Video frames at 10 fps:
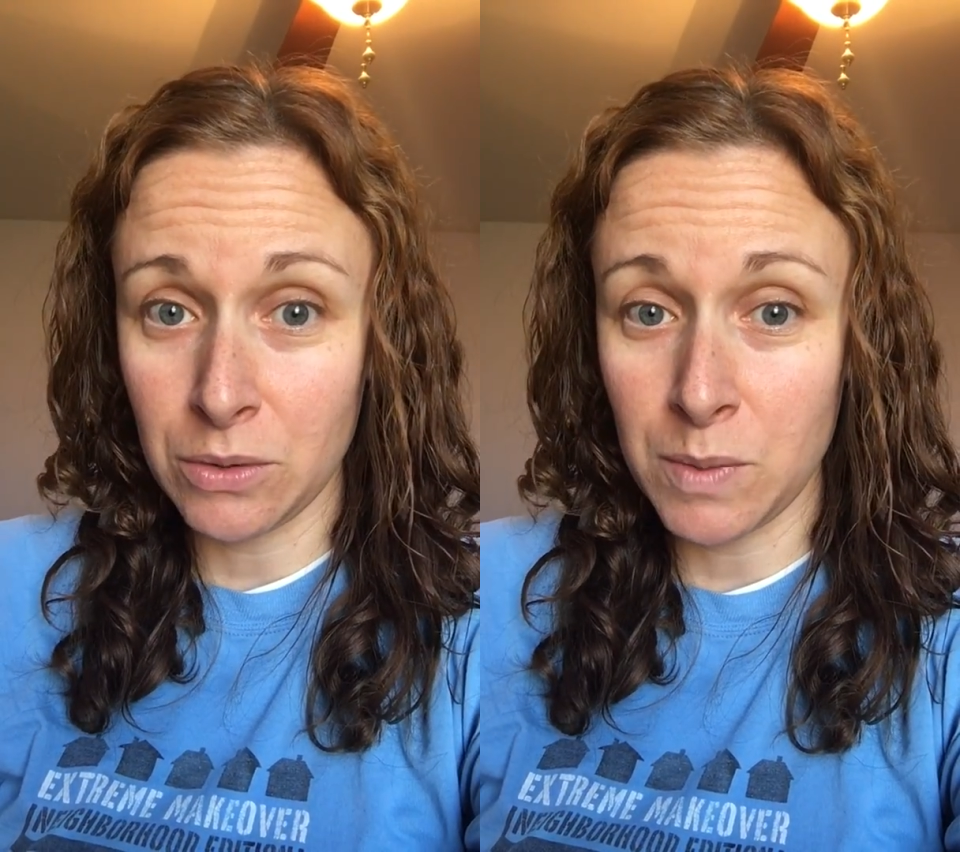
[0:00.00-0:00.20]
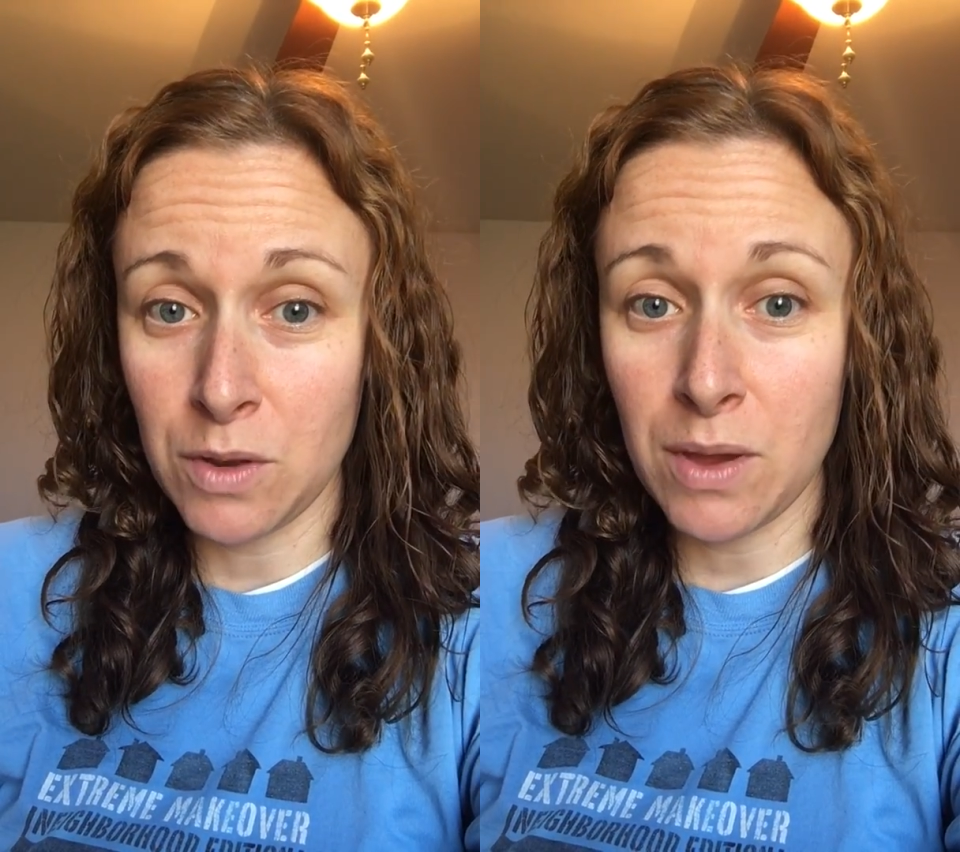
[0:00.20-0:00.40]

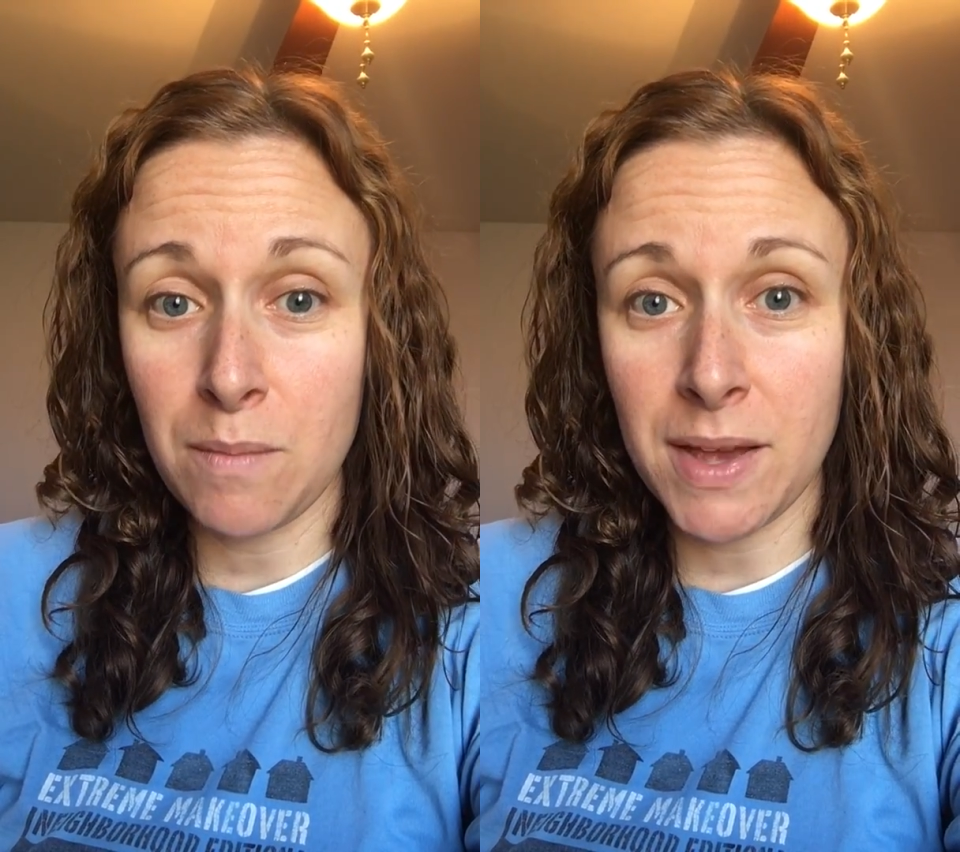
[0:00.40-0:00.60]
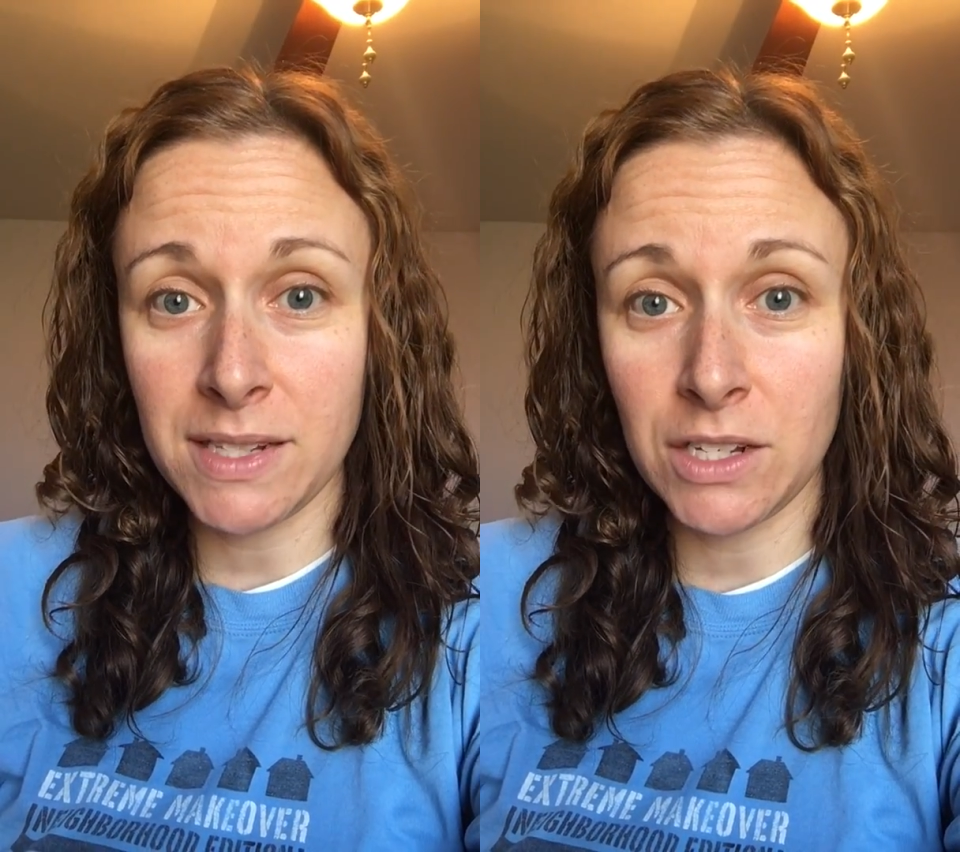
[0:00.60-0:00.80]
when you get
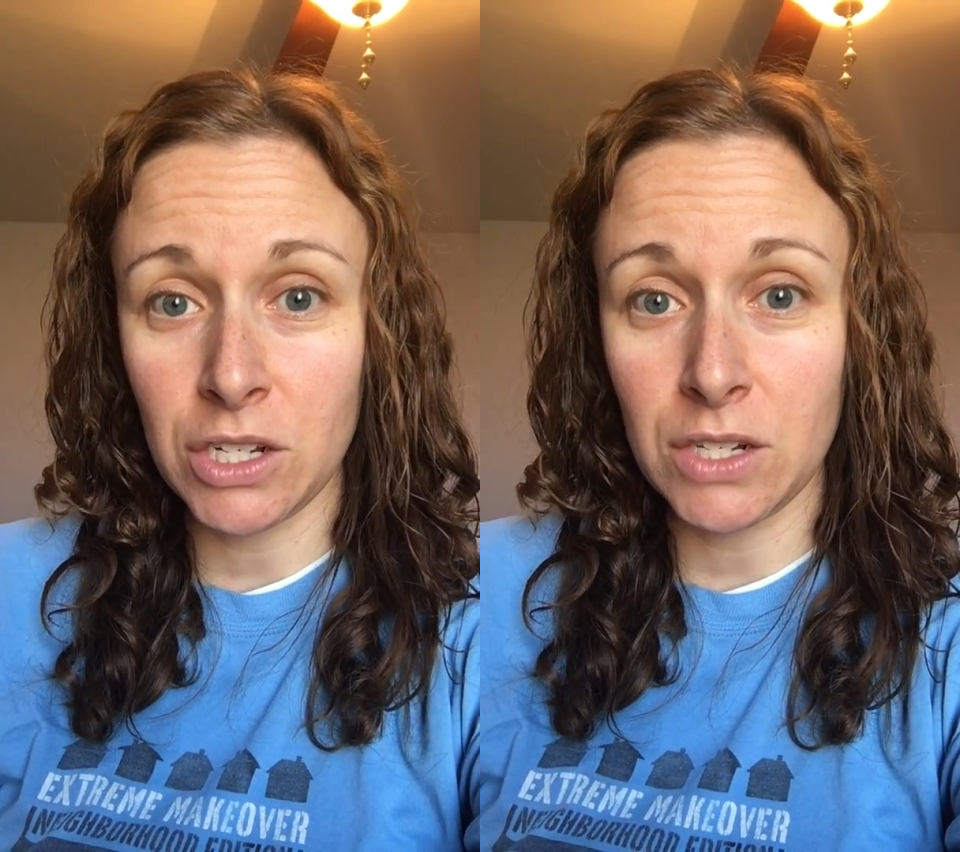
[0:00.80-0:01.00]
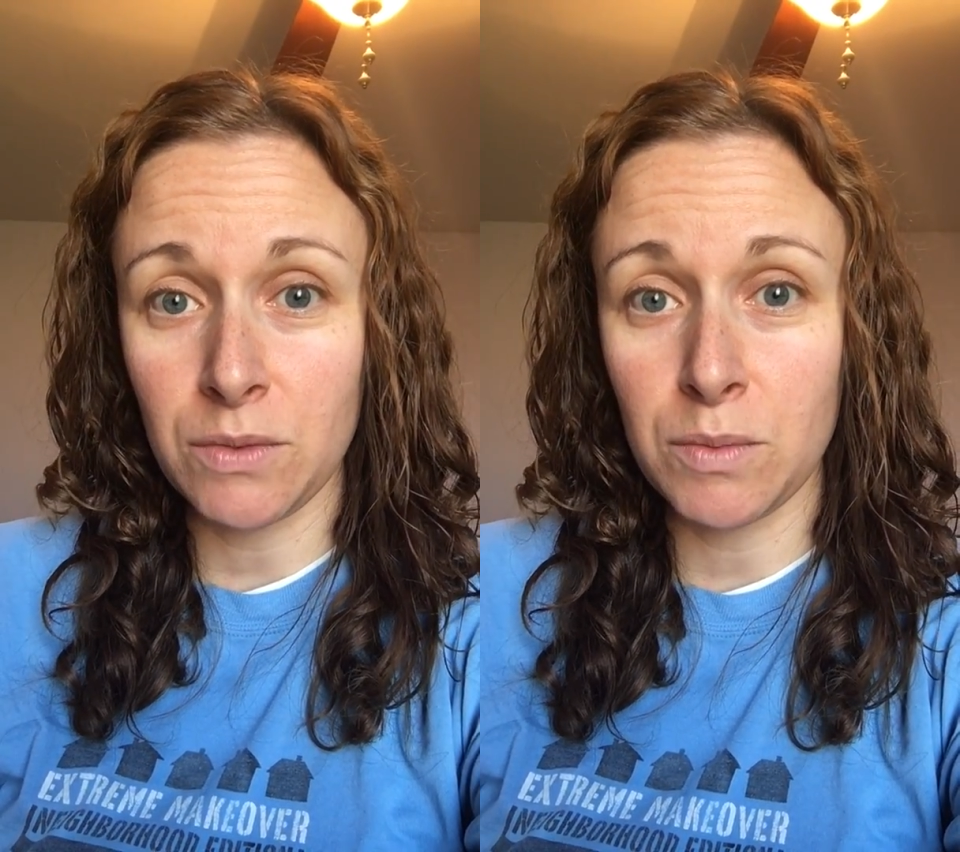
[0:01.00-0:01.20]

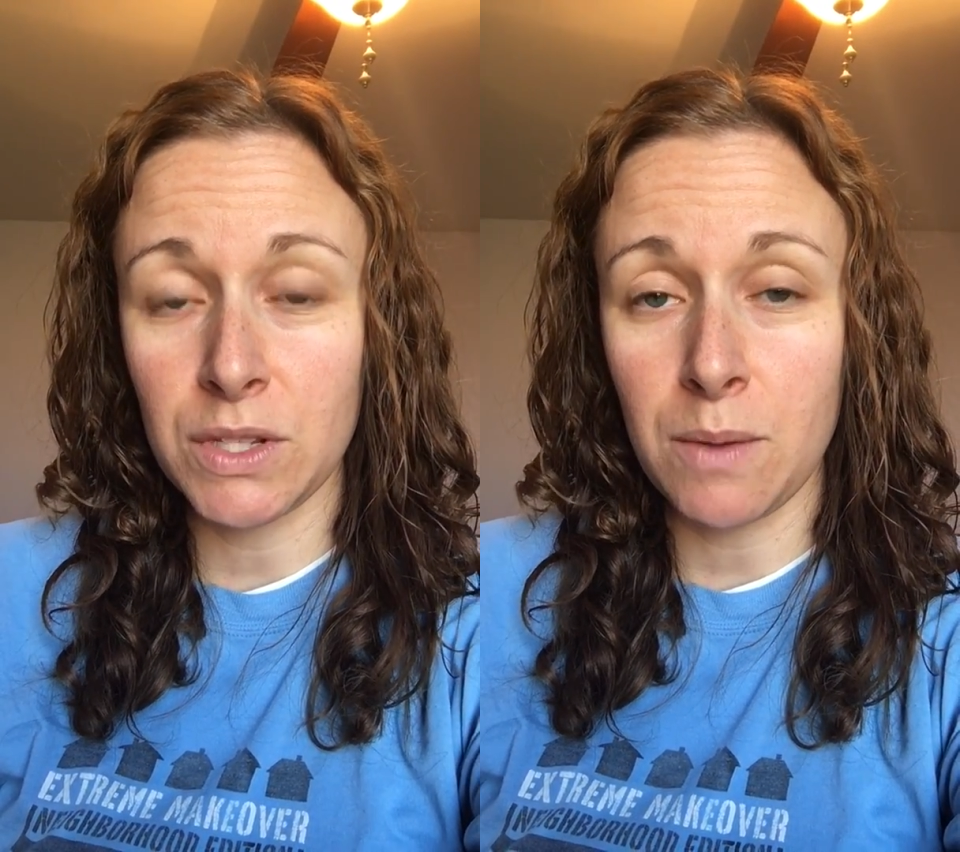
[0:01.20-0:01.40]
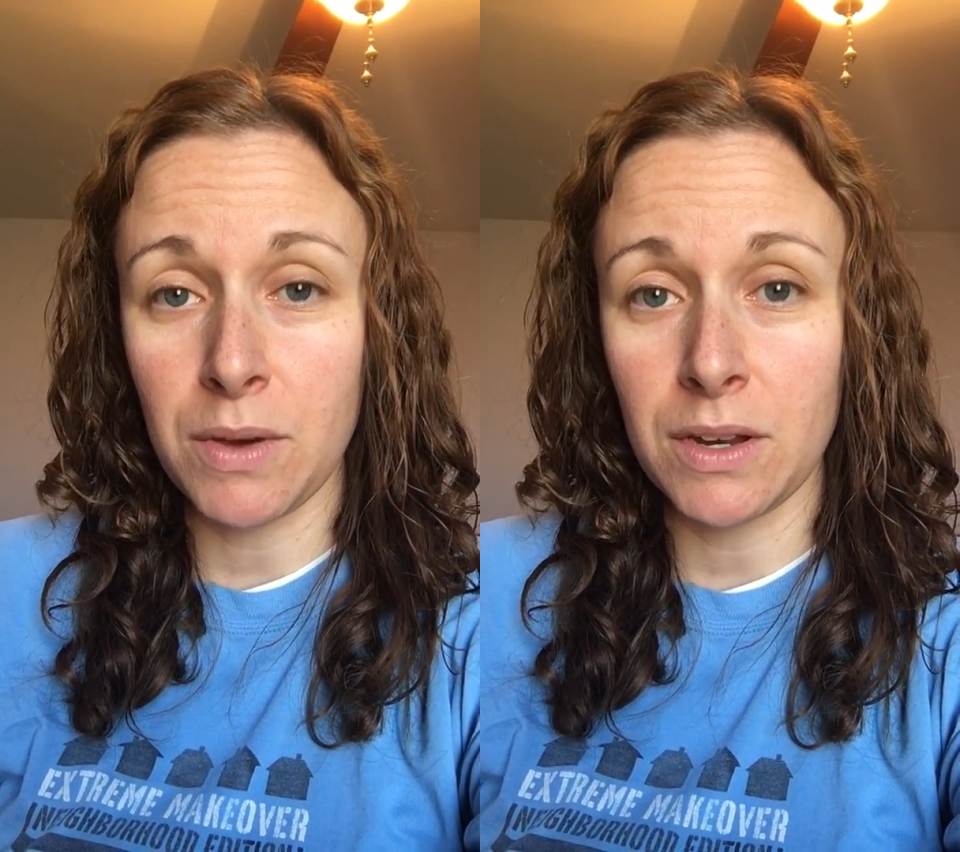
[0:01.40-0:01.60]
messages from
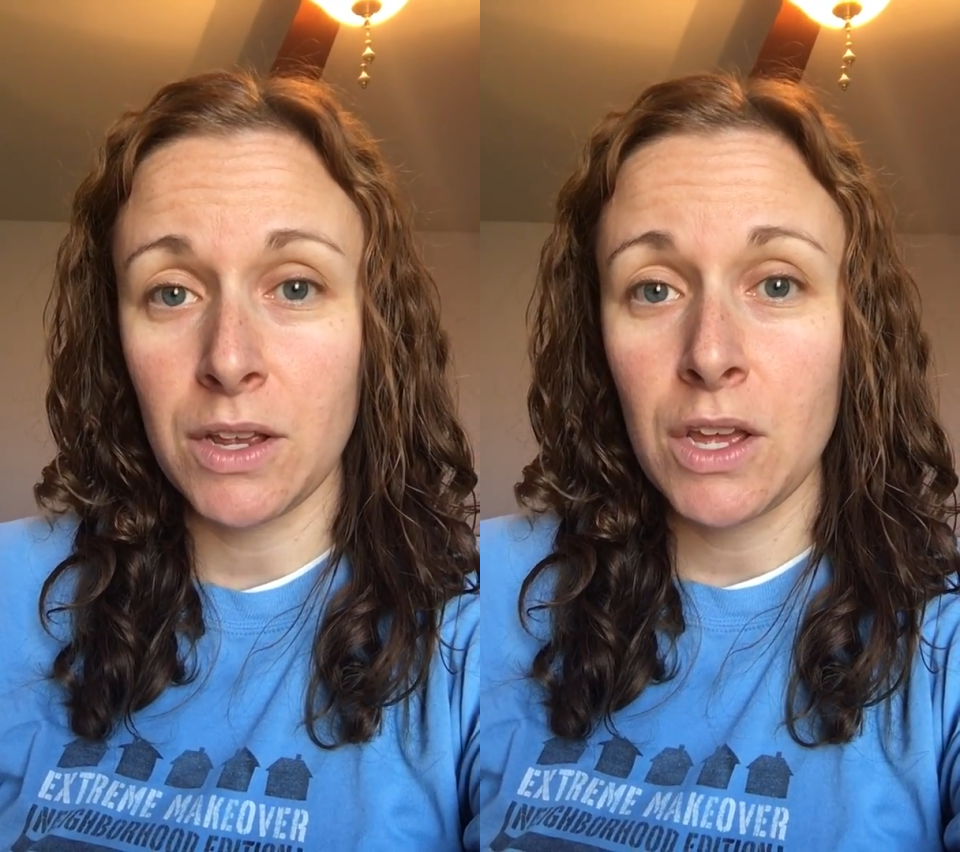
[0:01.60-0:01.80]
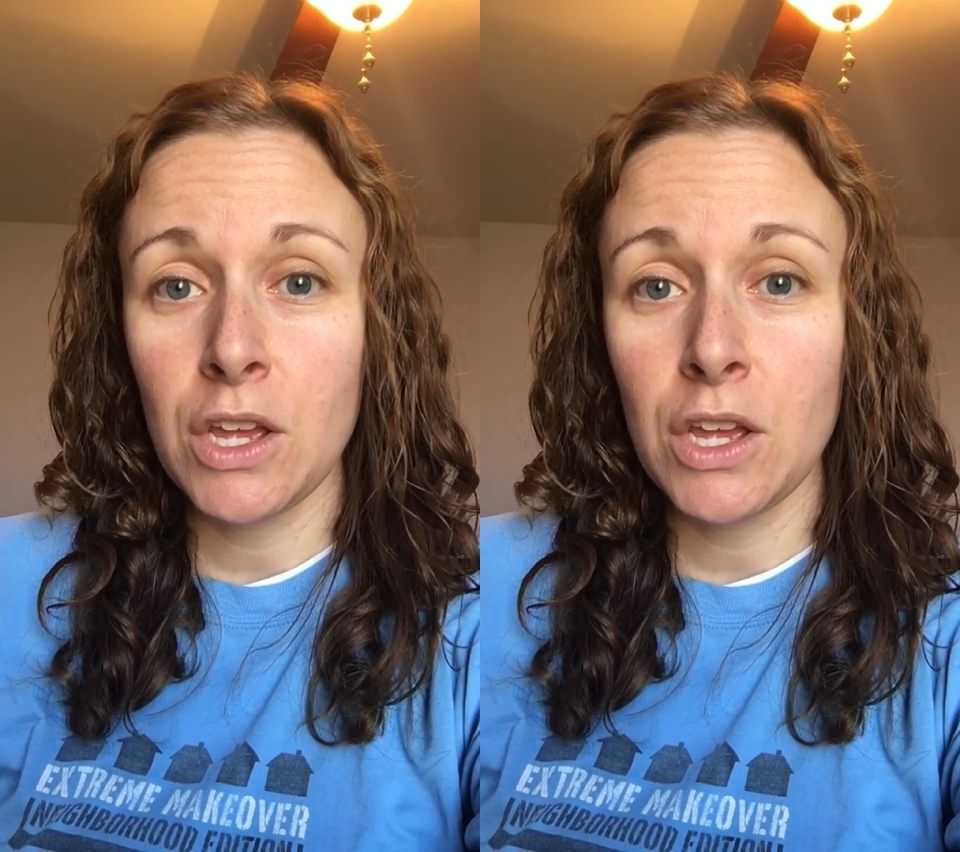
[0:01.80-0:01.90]
someone